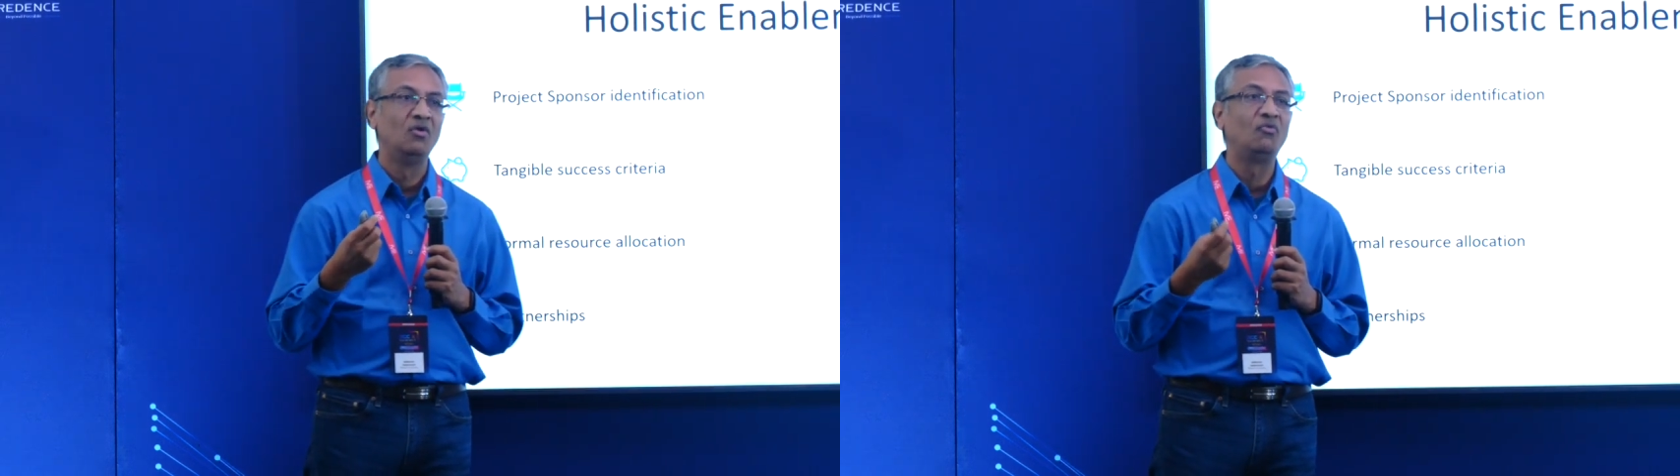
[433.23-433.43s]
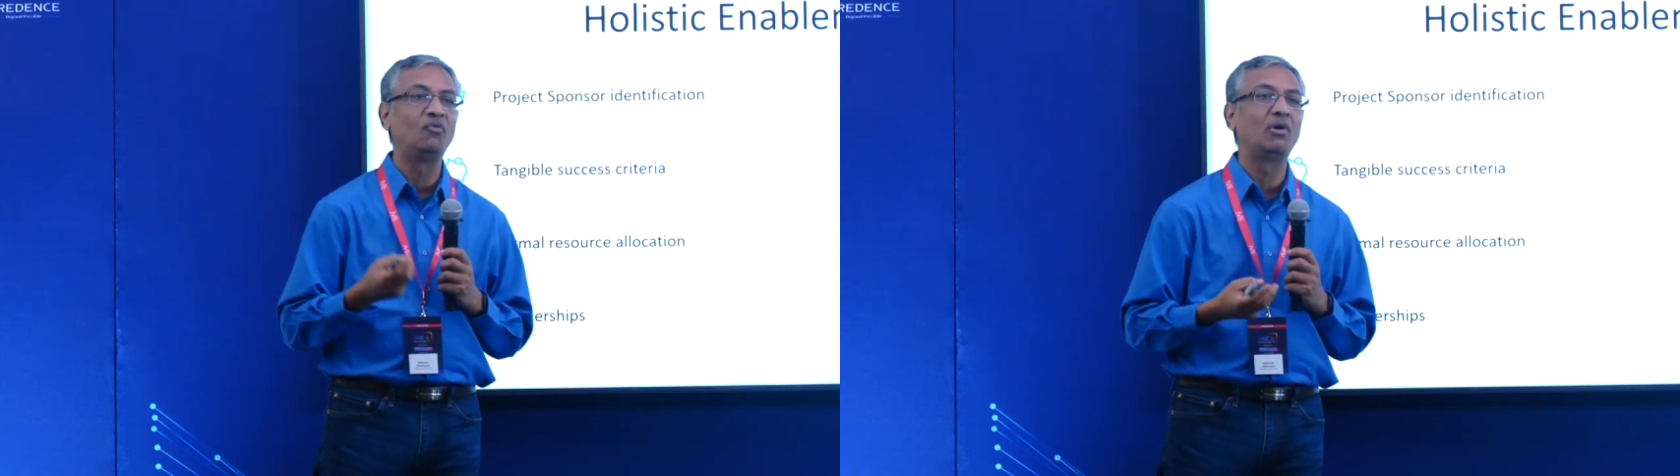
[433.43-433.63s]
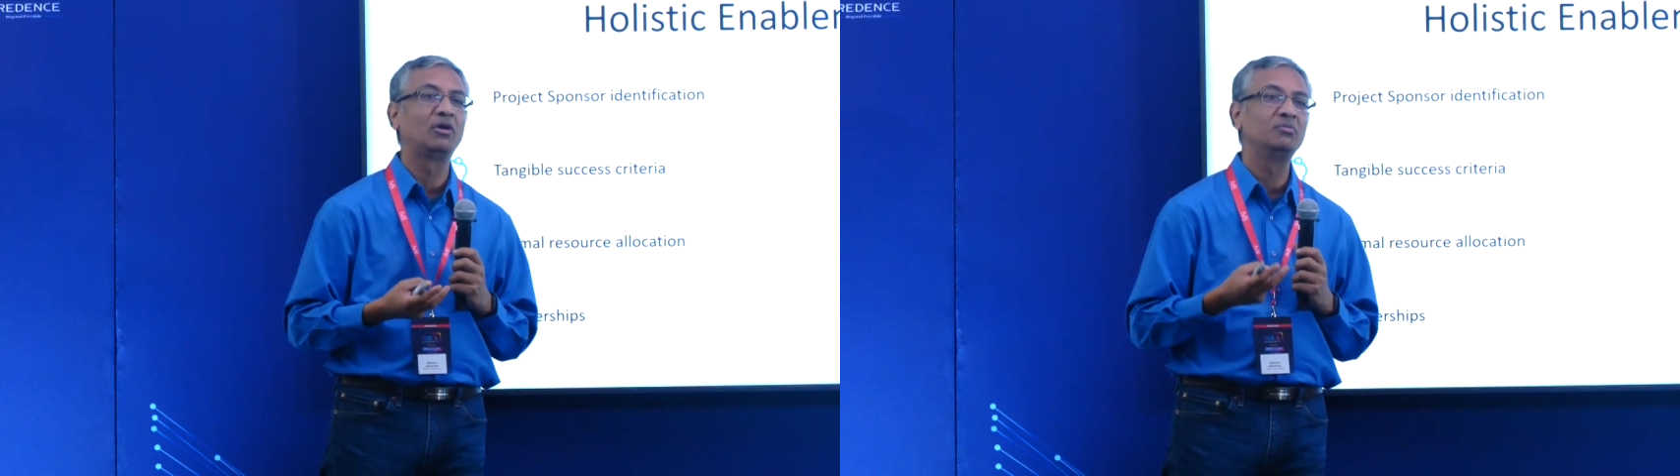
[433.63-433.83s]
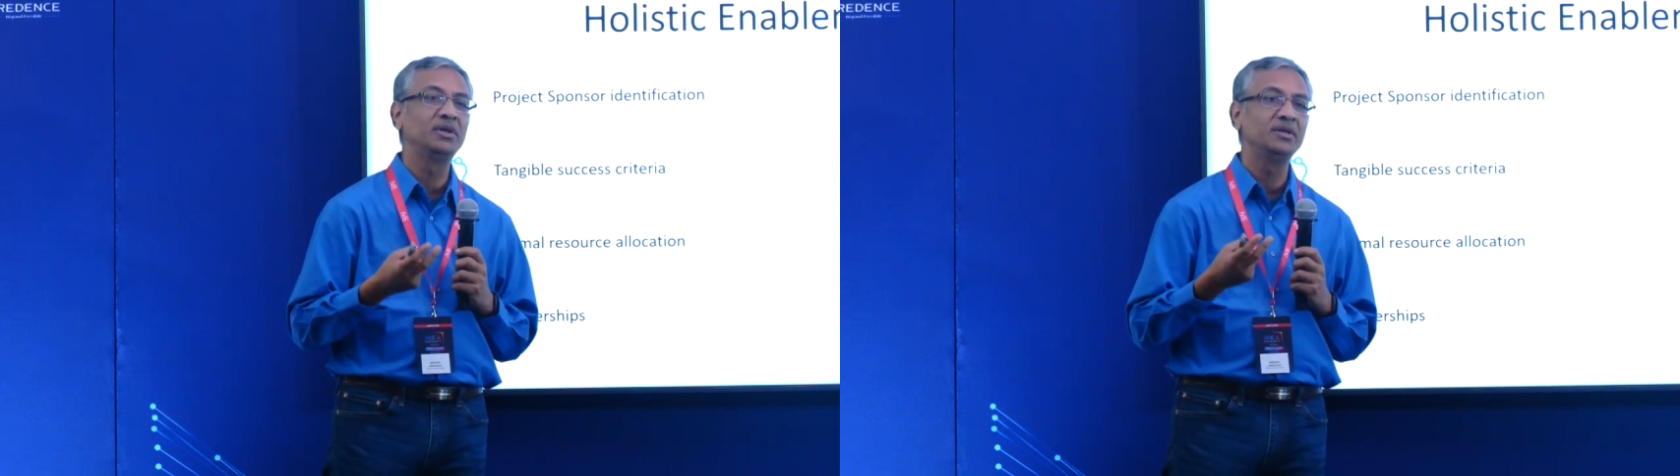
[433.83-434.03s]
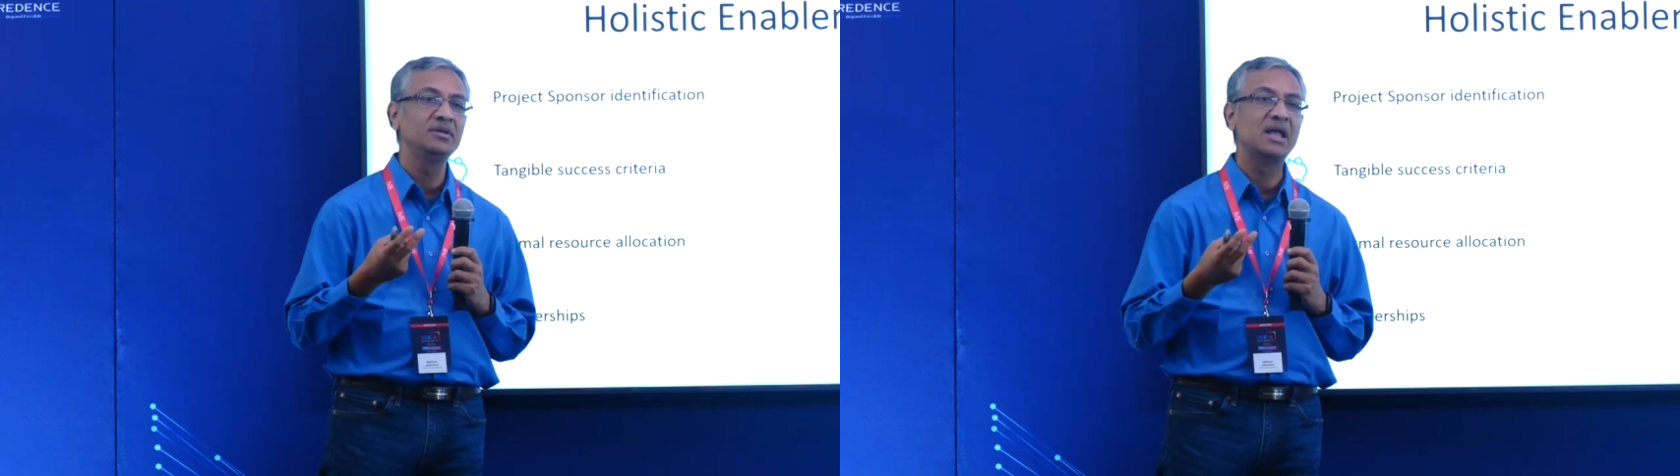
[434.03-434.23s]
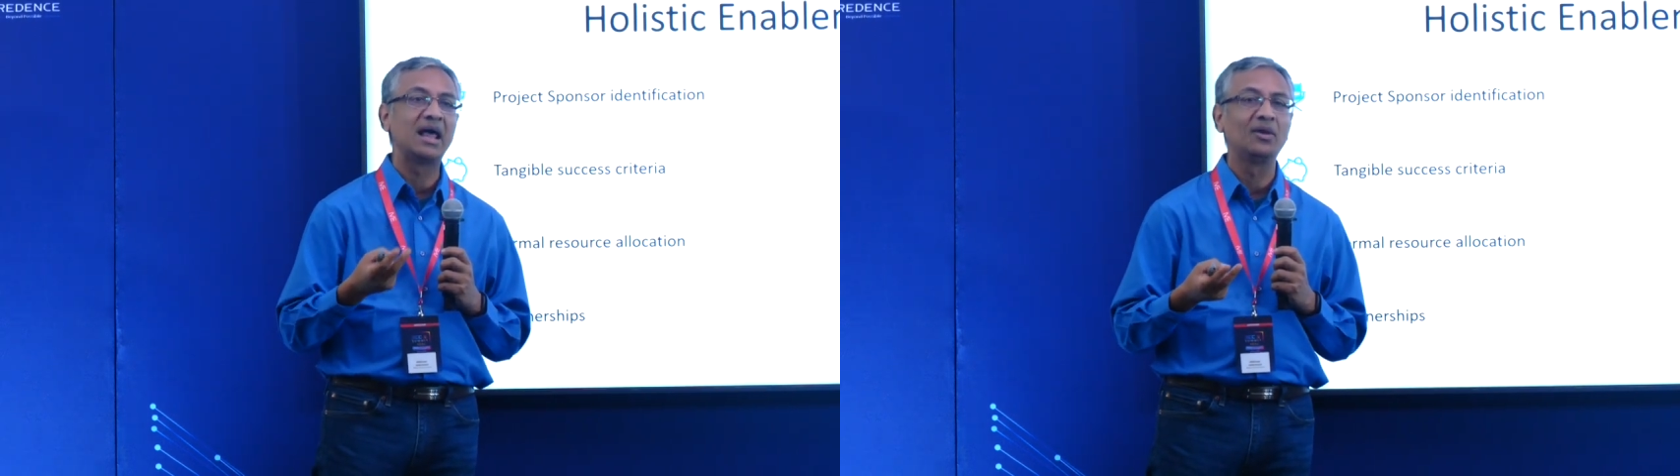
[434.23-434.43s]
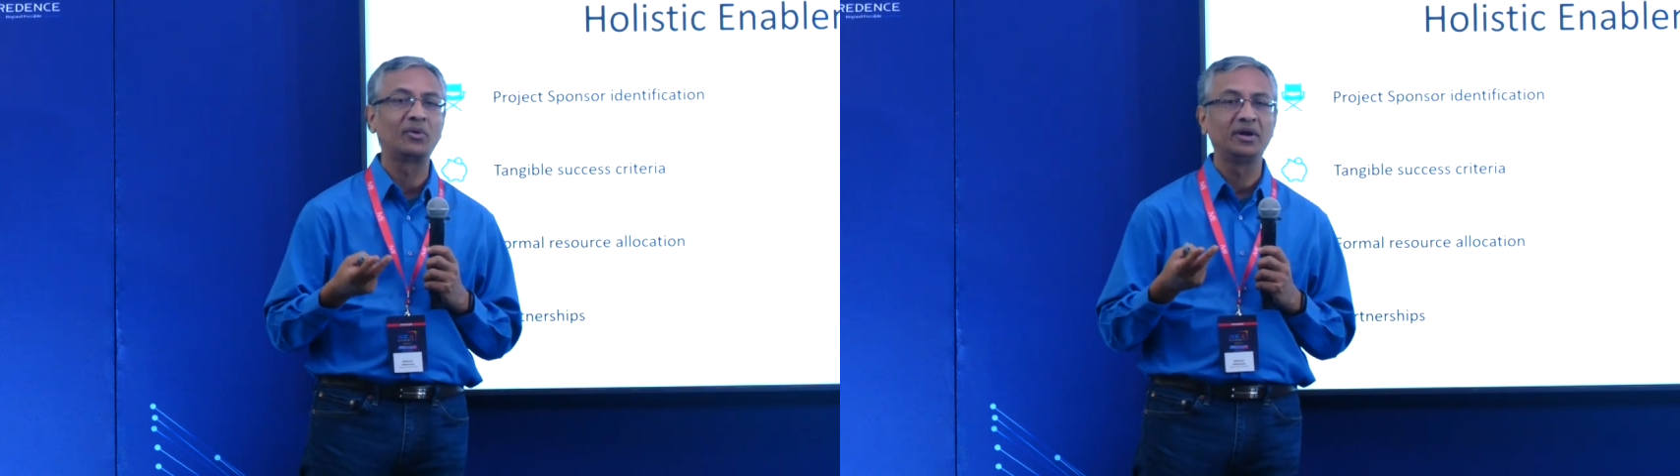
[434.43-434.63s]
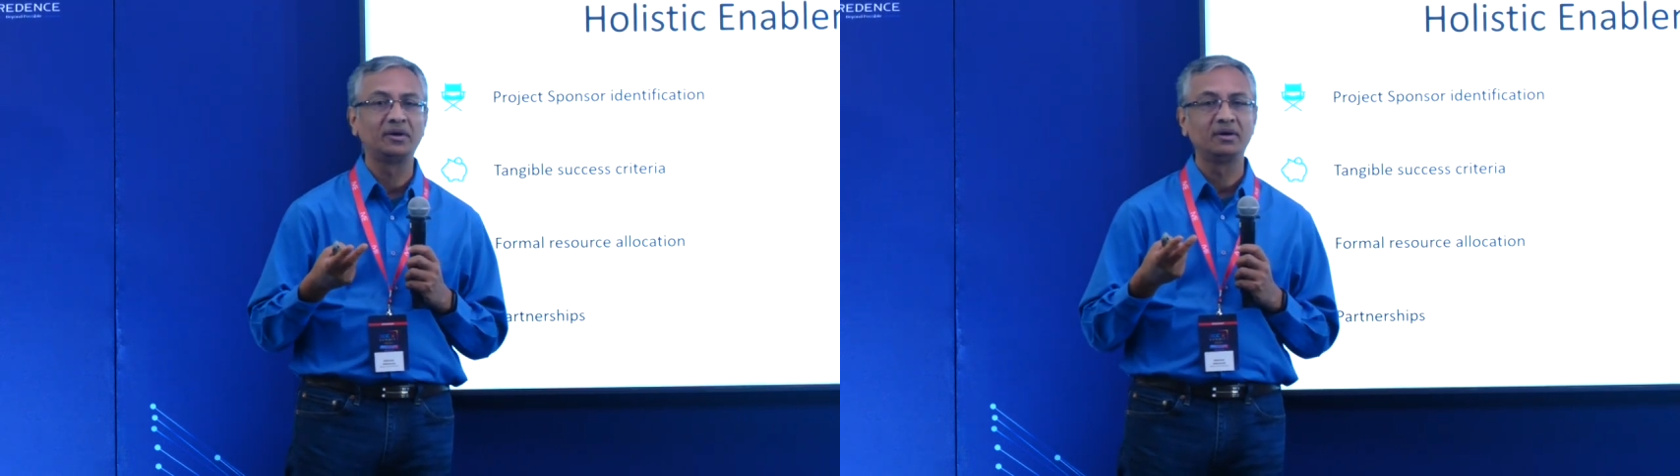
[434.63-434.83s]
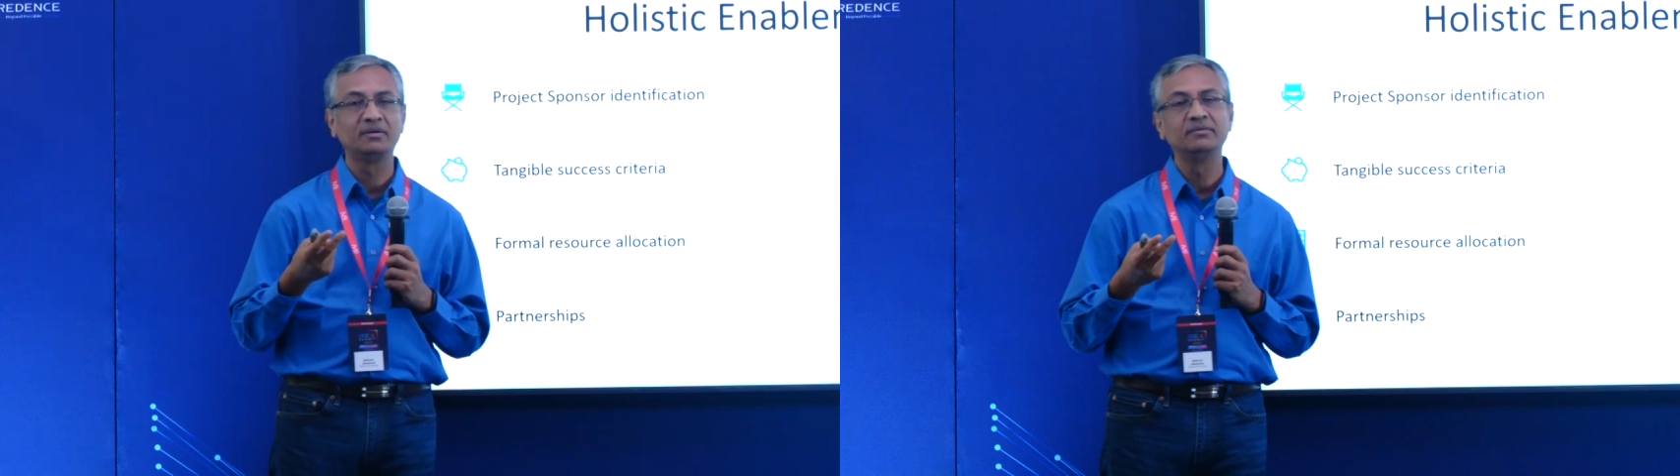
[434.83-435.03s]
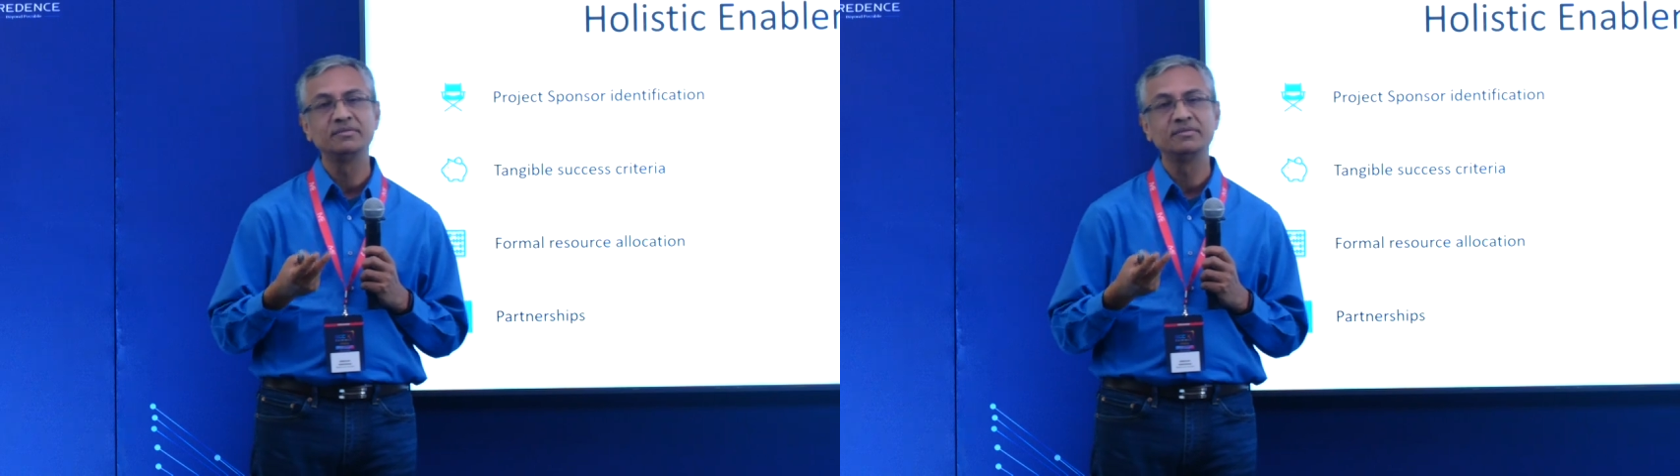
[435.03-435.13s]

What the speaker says: formally allocated